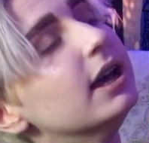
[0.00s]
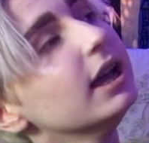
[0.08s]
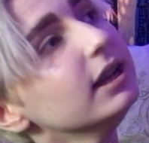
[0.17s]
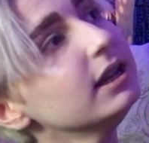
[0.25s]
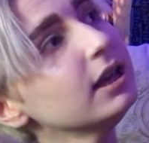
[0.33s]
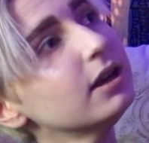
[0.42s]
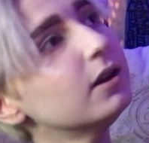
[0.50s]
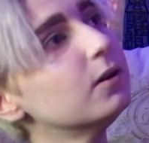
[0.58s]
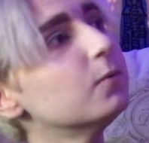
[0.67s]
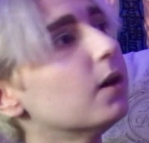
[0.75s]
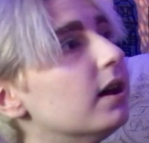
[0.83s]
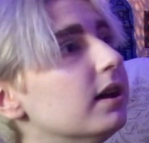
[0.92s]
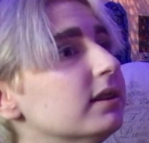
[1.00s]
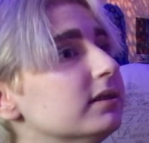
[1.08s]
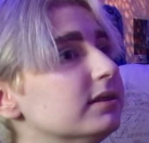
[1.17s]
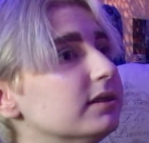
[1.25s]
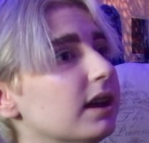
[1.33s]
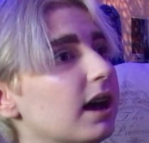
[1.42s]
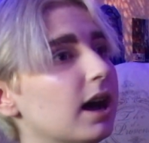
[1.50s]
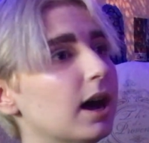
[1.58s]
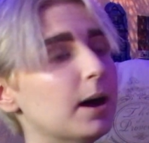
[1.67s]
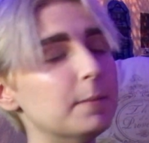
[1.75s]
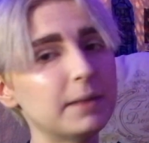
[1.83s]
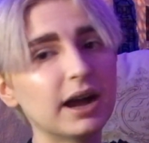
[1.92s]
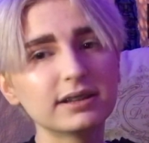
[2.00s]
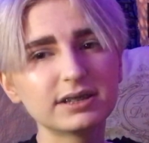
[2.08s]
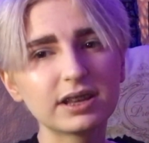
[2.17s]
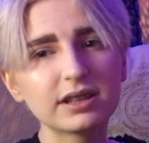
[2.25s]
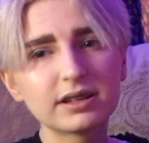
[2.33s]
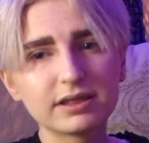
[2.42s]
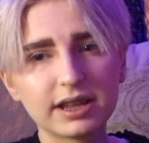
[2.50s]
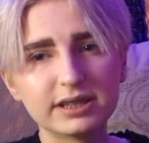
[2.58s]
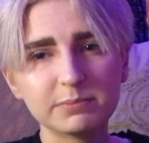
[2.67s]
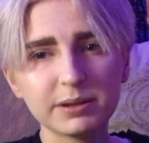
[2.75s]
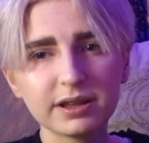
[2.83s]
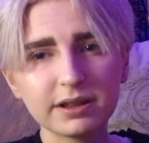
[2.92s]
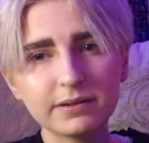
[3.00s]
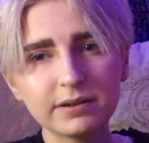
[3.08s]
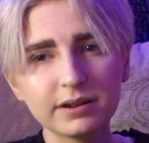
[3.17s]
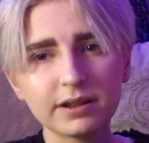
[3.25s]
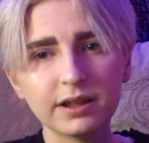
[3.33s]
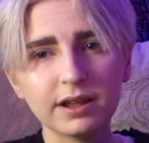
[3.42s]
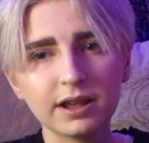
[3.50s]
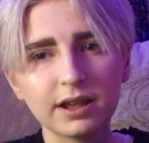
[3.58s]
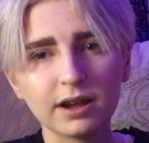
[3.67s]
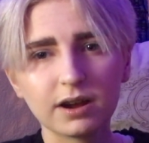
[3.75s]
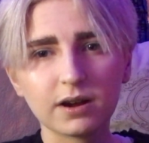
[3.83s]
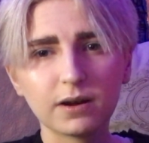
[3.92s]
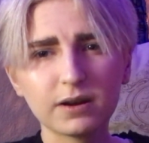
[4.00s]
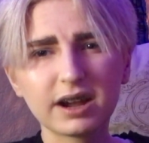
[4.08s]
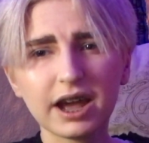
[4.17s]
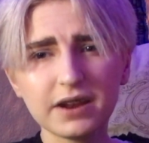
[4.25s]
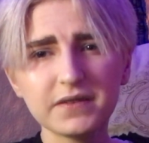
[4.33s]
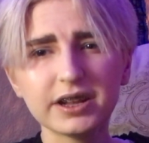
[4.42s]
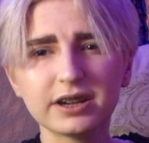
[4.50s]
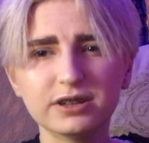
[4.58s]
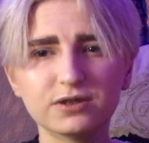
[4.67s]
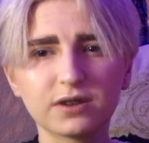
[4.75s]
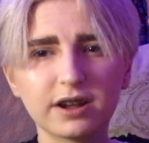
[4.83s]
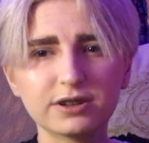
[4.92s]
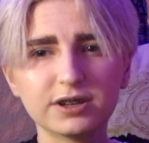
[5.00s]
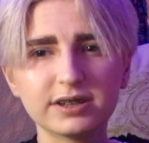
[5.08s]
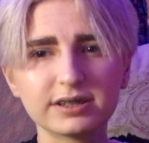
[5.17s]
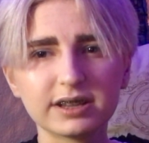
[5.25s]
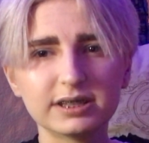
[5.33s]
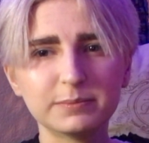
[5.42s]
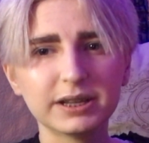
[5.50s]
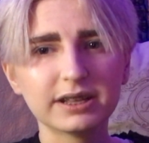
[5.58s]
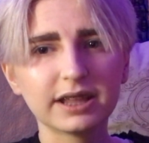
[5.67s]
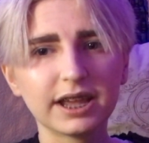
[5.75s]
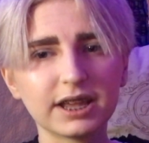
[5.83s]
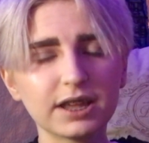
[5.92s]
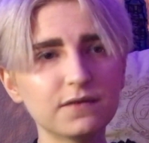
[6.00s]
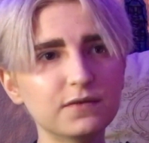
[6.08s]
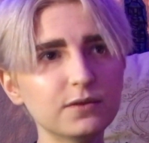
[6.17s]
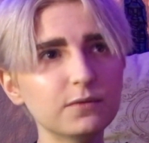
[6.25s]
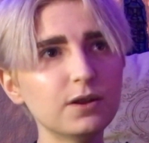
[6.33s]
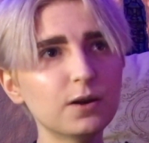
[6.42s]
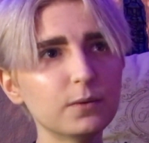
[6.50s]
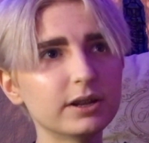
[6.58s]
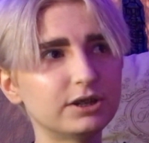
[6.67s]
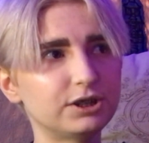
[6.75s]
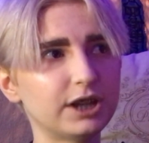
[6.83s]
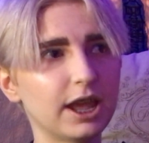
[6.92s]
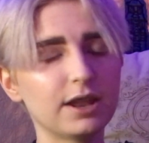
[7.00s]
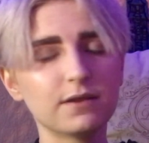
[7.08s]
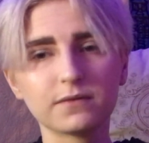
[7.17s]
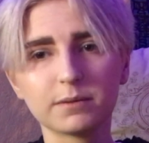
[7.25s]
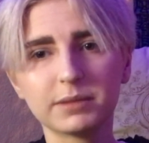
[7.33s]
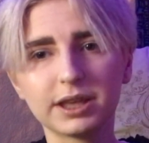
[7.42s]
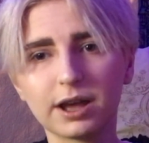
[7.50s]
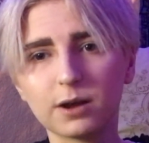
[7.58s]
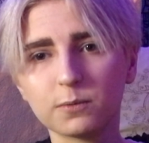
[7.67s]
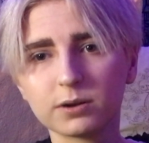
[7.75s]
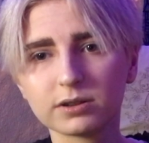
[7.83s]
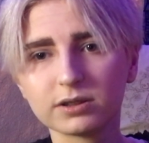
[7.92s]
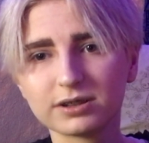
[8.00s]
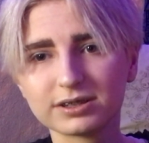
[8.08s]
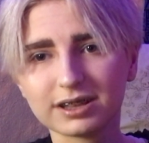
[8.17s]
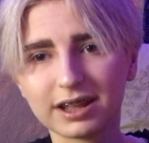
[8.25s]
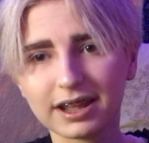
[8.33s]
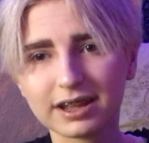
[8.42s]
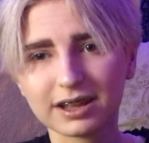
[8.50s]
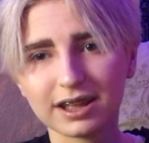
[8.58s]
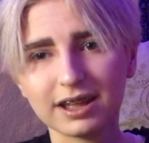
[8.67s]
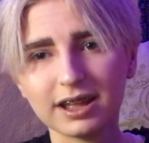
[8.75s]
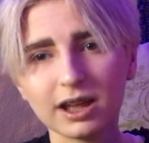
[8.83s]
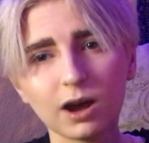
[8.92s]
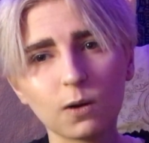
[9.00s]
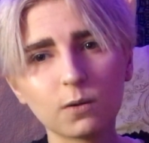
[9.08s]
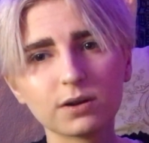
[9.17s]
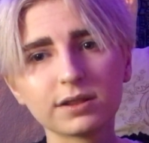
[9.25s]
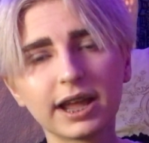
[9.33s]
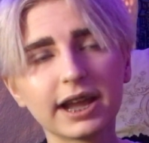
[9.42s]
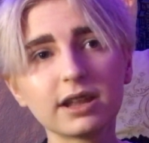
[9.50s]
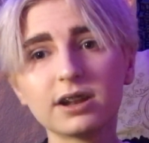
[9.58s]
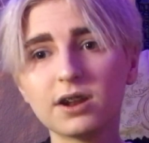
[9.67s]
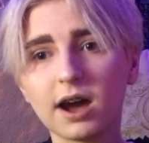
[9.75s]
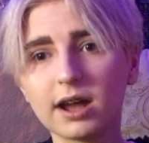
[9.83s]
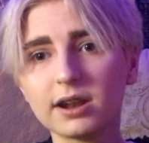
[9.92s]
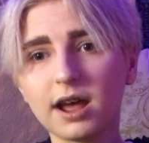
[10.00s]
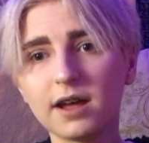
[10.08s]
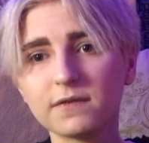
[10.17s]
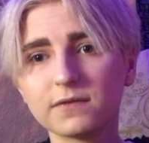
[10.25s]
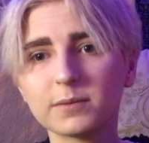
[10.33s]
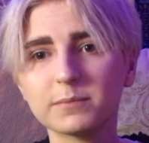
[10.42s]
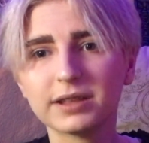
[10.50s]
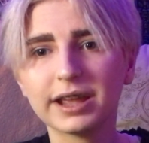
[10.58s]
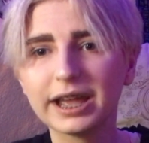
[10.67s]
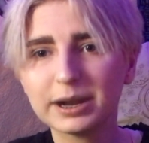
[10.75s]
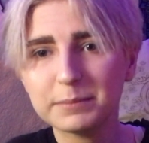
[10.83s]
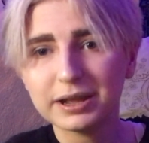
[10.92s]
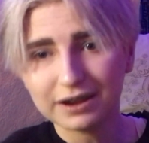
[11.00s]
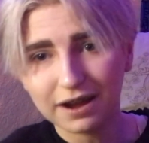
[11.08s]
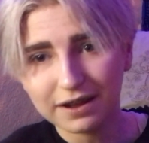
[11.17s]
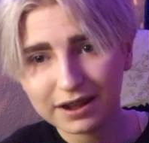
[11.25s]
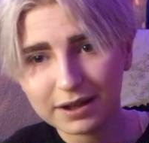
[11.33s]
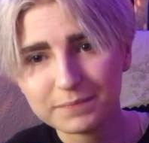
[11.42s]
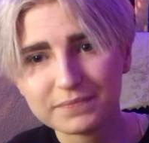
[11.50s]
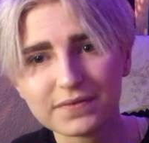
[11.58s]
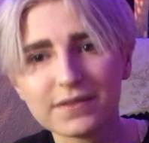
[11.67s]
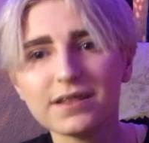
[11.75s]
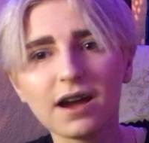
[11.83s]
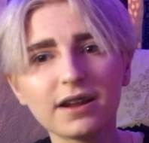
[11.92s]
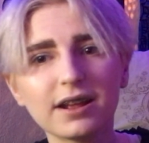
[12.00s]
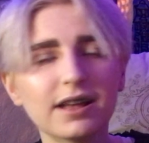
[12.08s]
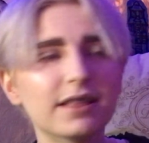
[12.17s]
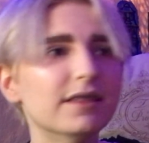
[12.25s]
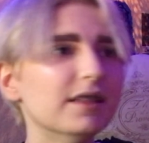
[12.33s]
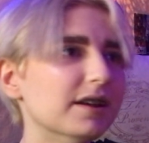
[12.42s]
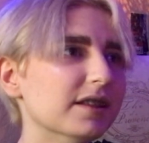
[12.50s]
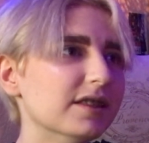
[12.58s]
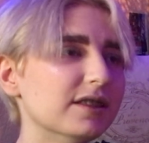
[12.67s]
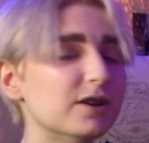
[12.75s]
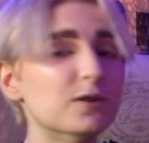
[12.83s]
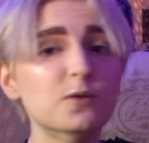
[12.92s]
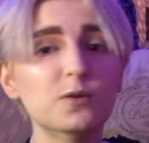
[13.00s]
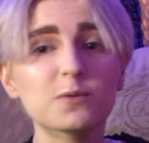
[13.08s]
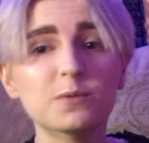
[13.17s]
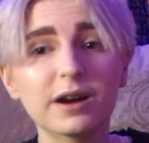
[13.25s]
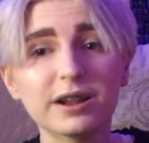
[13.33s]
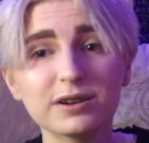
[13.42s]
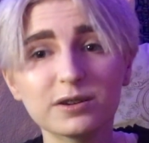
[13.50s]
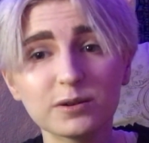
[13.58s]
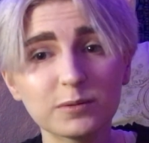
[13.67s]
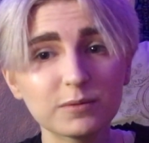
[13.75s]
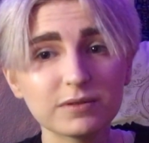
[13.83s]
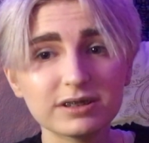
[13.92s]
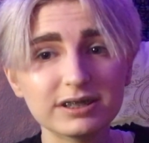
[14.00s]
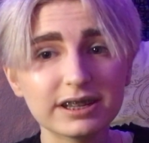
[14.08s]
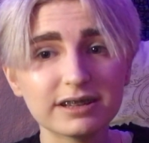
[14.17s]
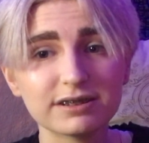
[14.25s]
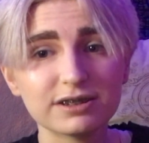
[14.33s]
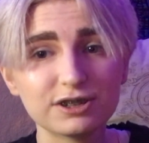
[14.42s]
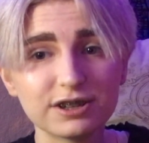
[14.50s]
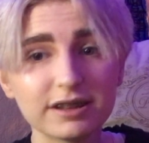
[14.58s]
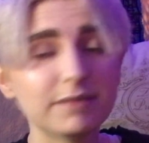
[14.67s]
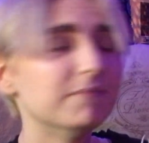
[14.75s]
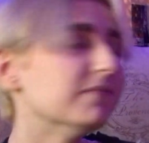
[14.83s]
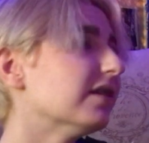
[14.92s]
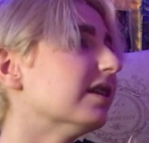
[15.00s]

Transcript: And Nico was a masculine lesbian are kind of an androgynous lesbian. Like, if you know what Shane from the L word looks like, or like Nana from the anime Nana, Nana, the, the cool one who sings and shit,